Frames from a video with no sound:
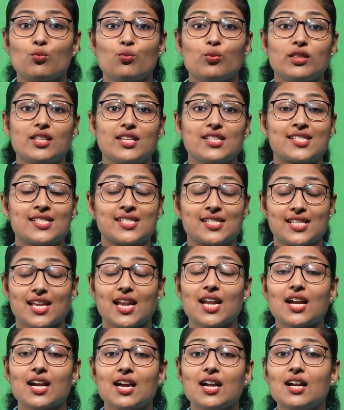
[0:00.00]
with a
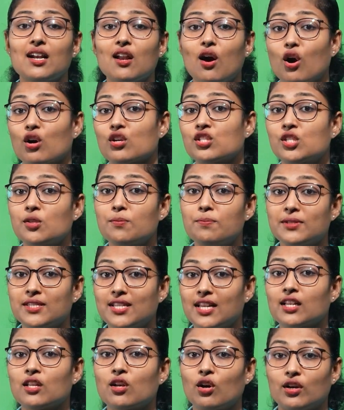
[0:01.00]
single
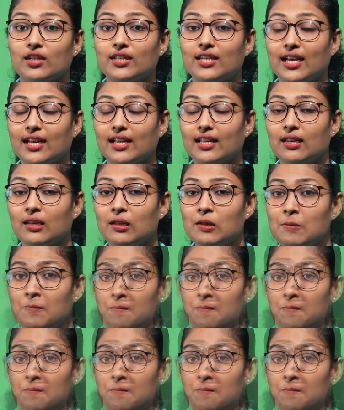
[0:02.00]
occipital condyle?